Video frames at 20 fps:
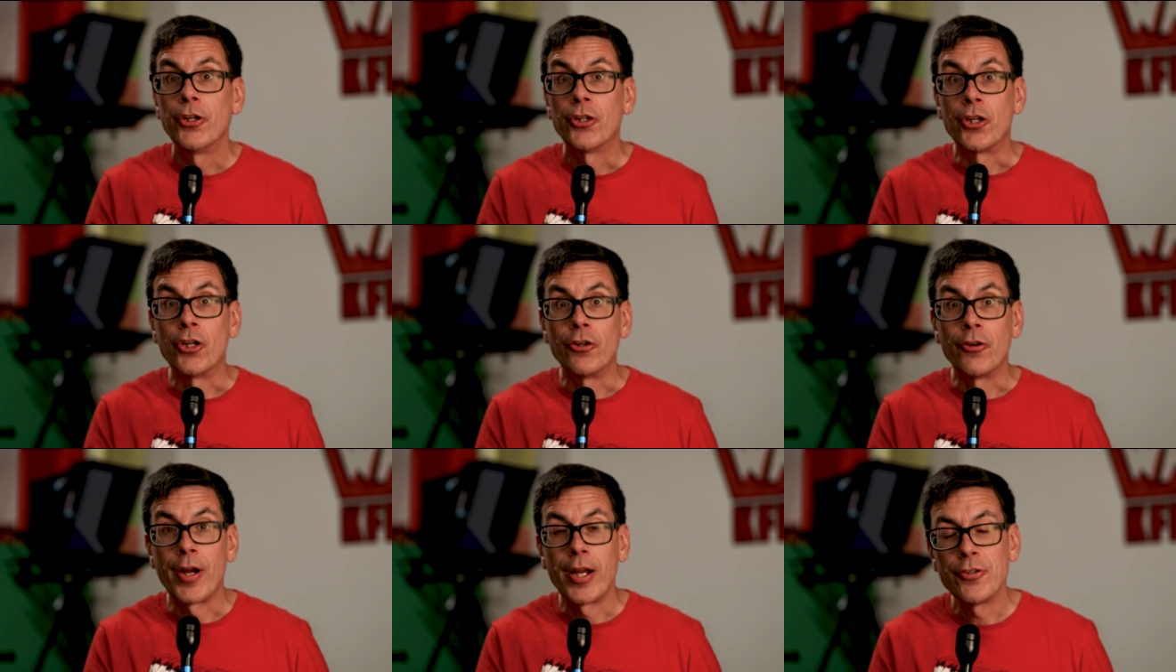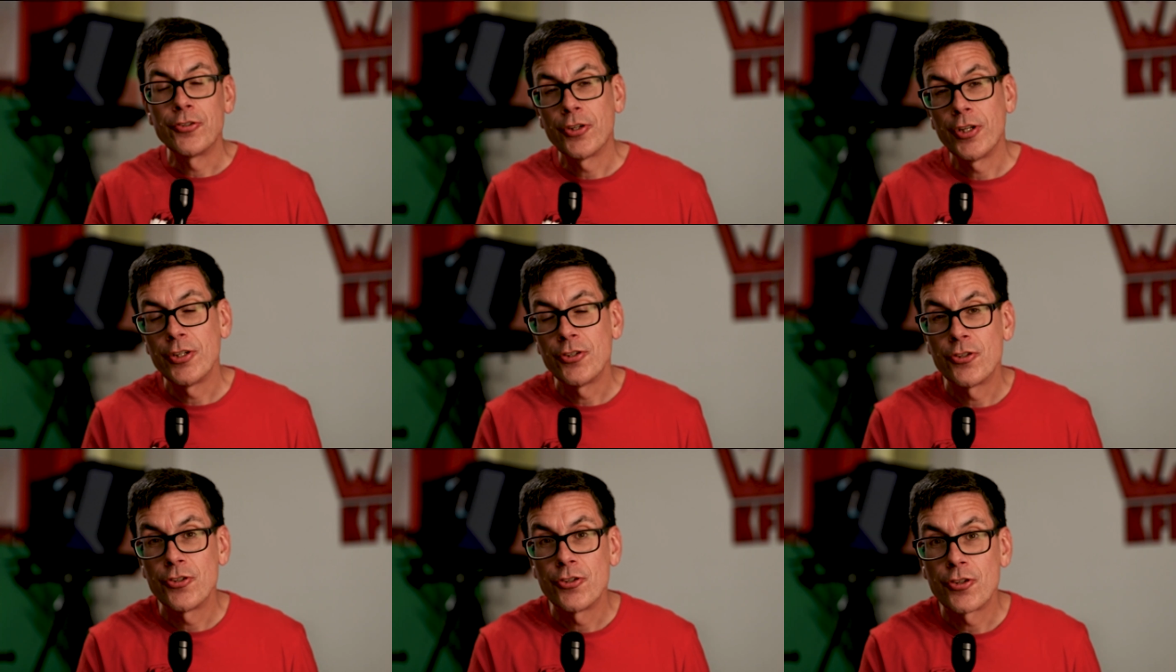
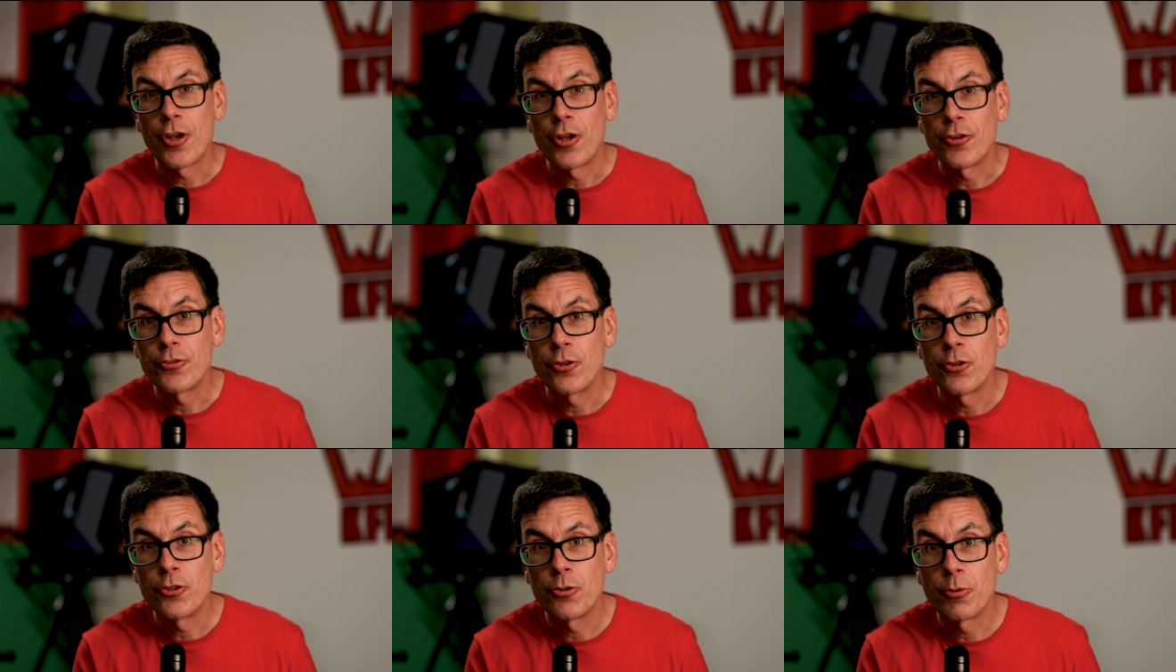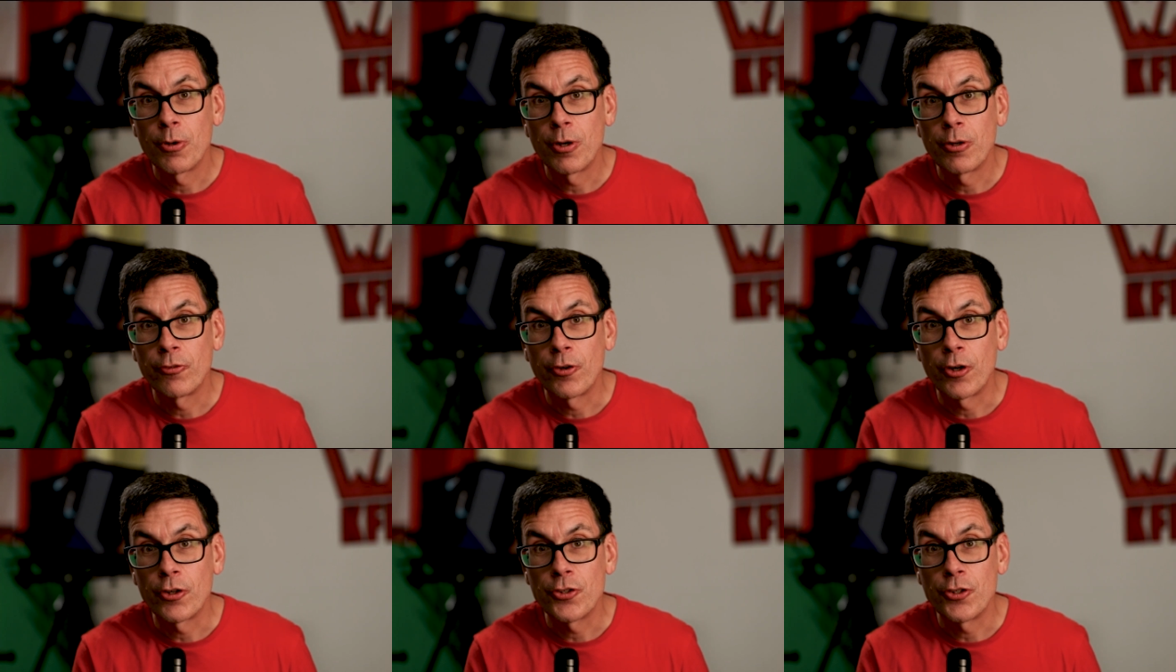Congratulations also to our
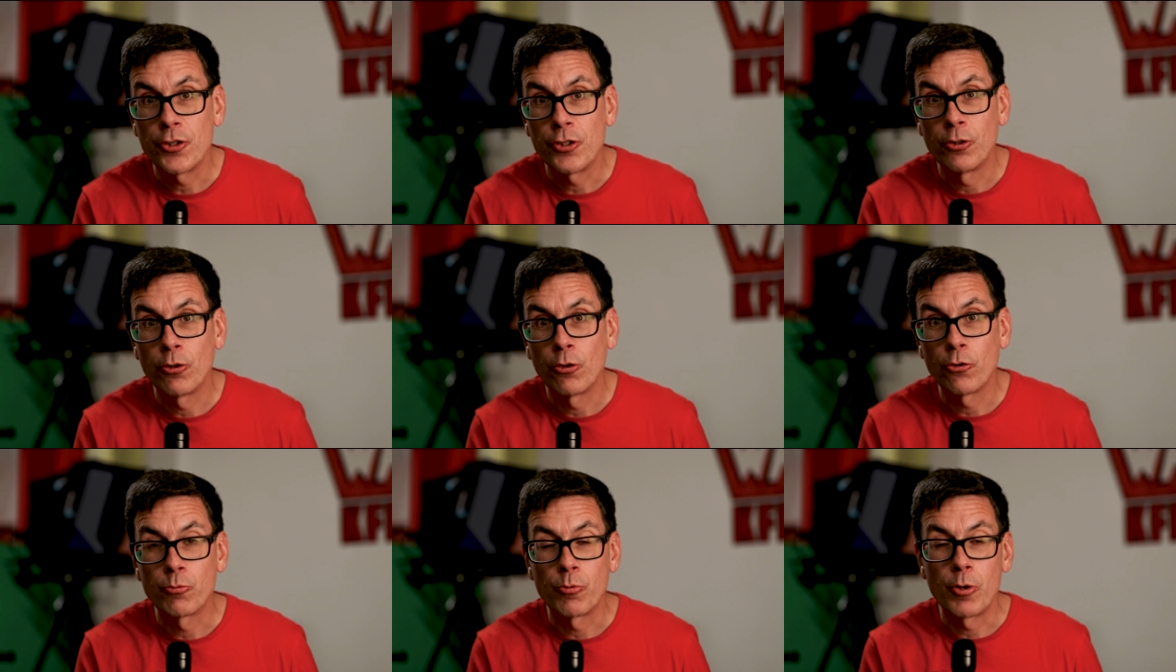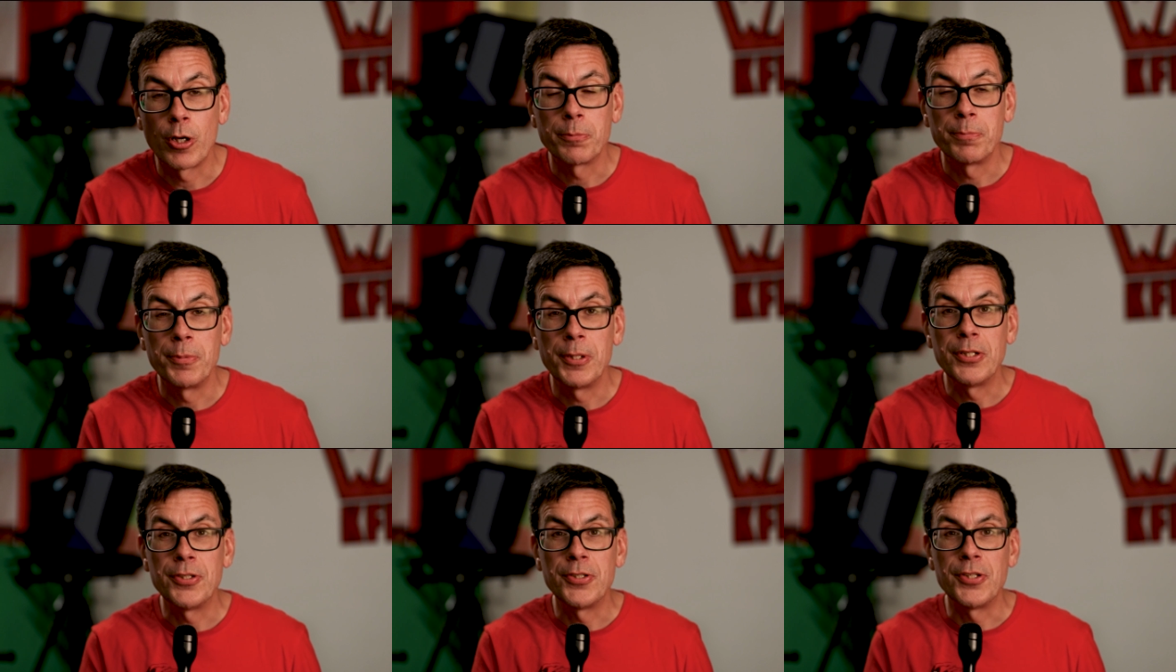varsity girls
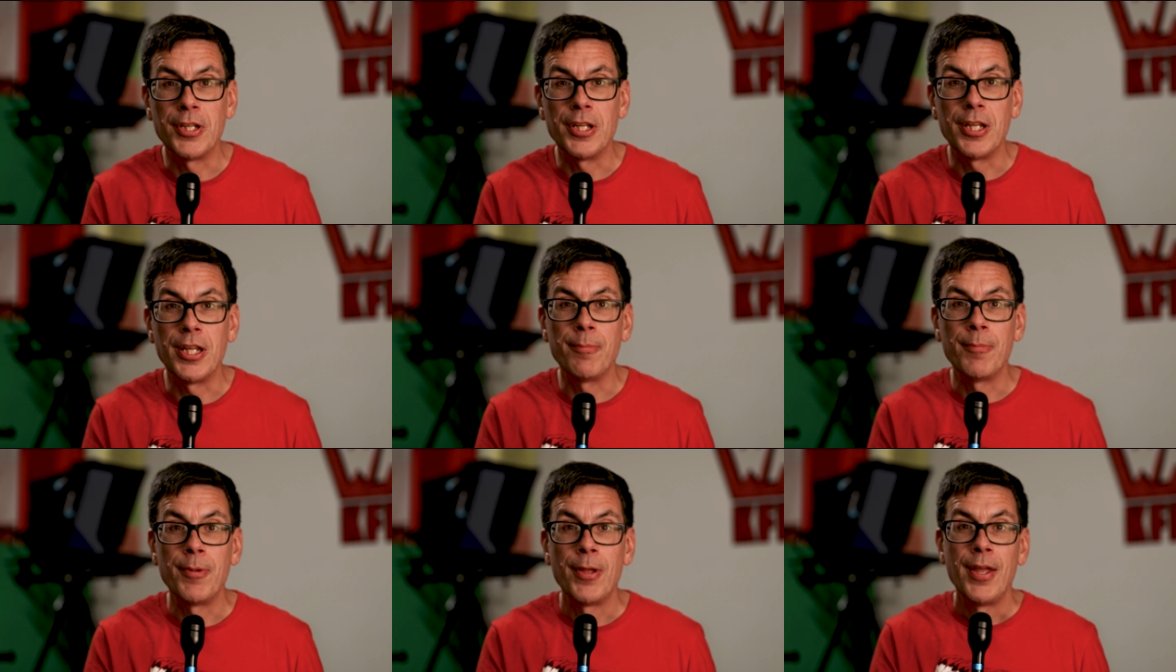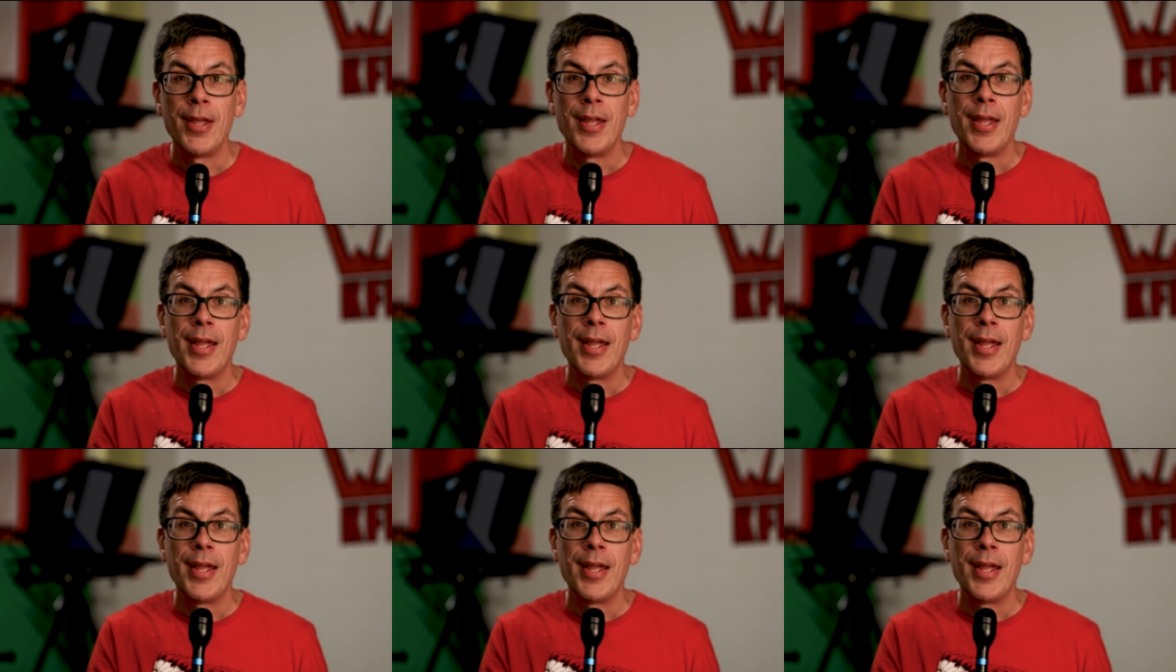rugby team.